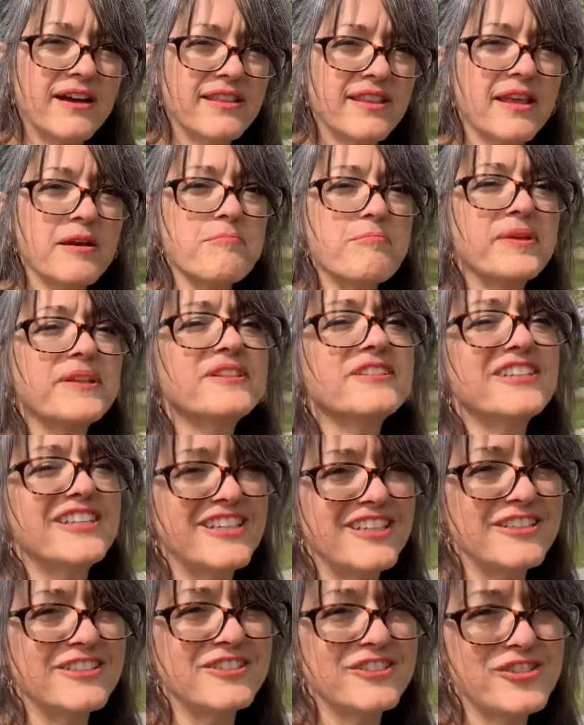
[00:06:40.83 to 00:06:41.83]
the
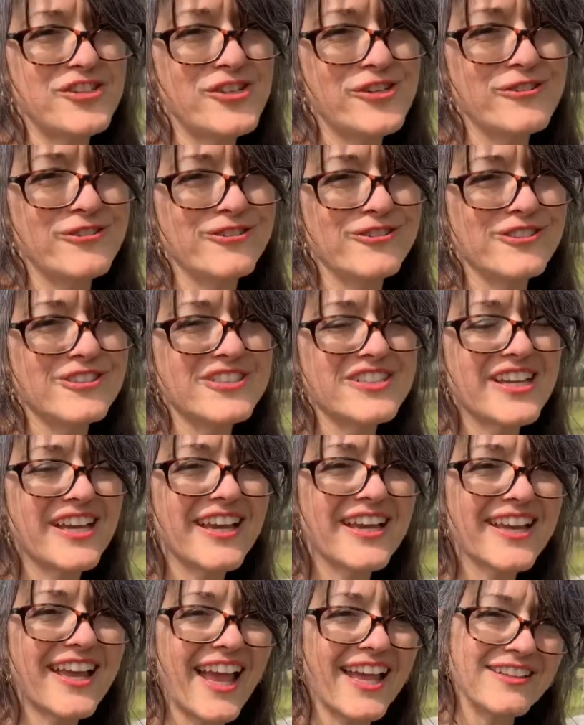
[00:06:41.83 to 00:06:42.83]
ability to choose
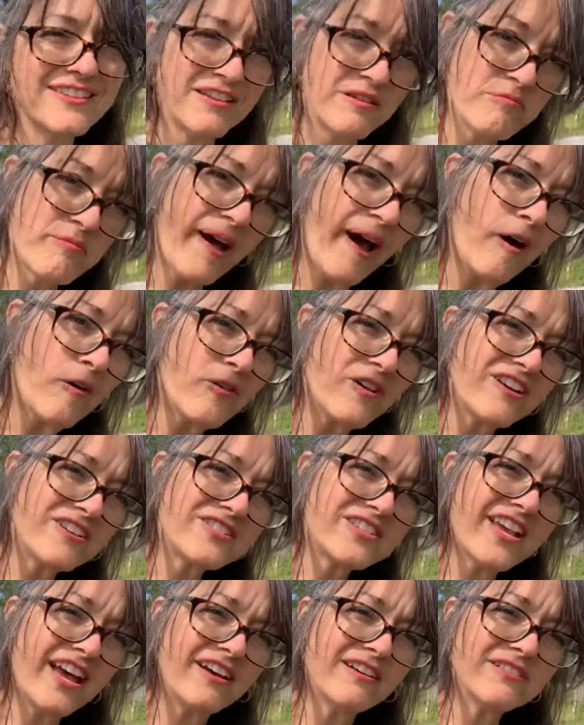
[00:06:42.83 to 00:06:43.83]
and to empower
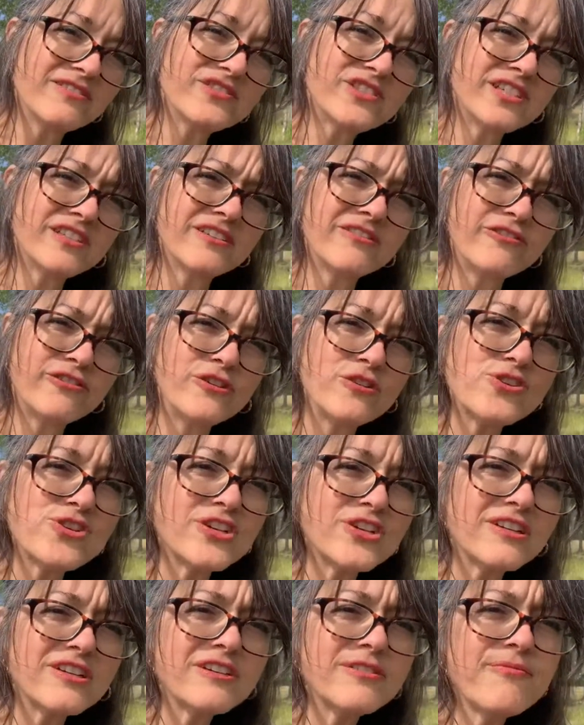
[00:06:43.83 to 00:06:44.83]
ourselves in the
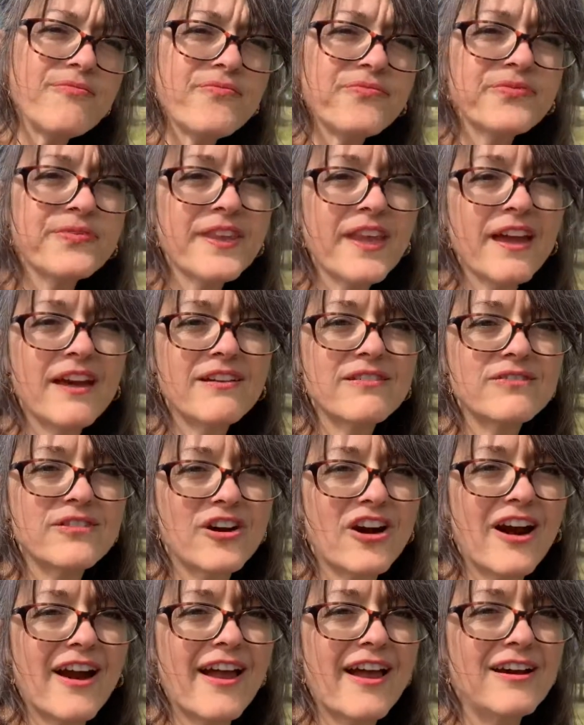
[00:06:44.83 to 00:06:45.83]
future for
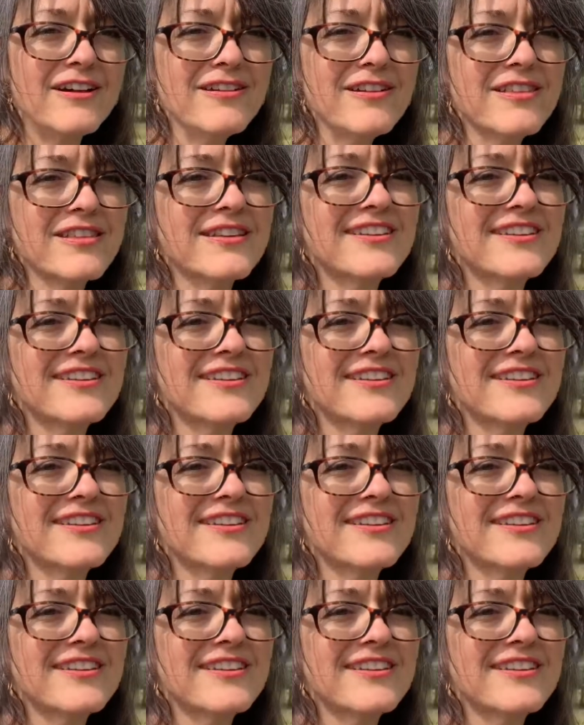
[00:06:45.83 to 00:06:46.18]
our health